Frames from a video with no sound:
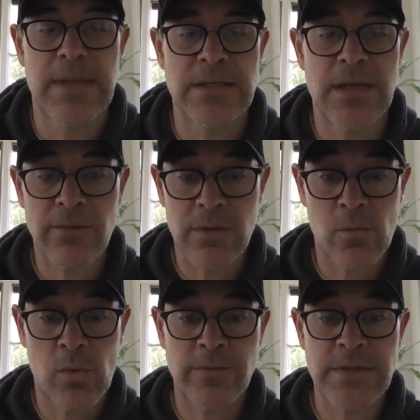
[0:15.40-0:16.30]
As
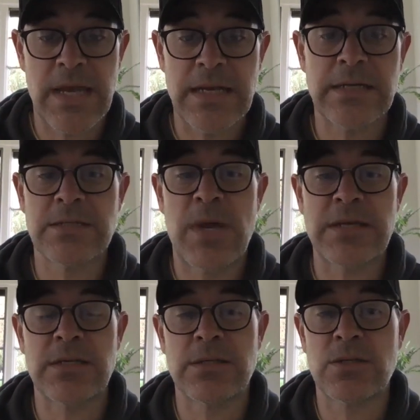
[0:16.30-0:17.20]
Governor Wolf said in his
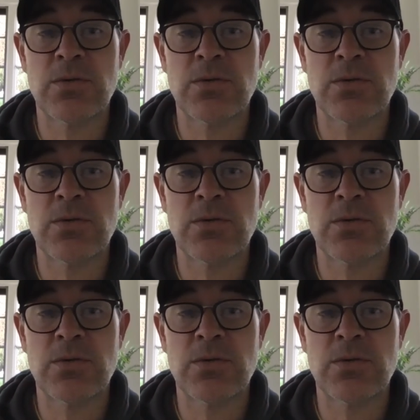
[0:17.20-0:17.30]
message,